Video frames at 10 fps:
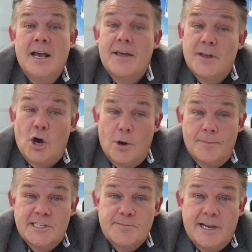the home
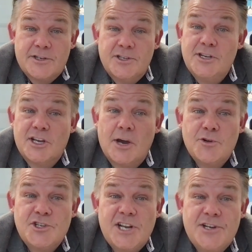inspection,
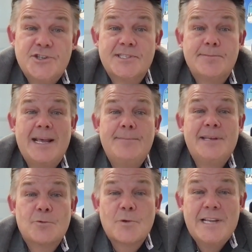negotiations may be
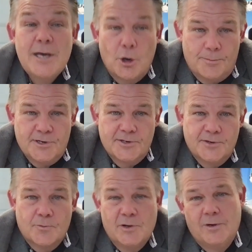reopened,
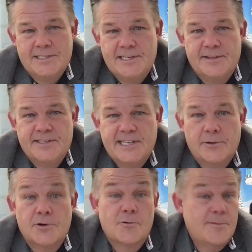requesting the seller
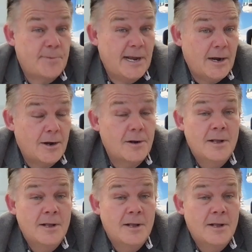to repair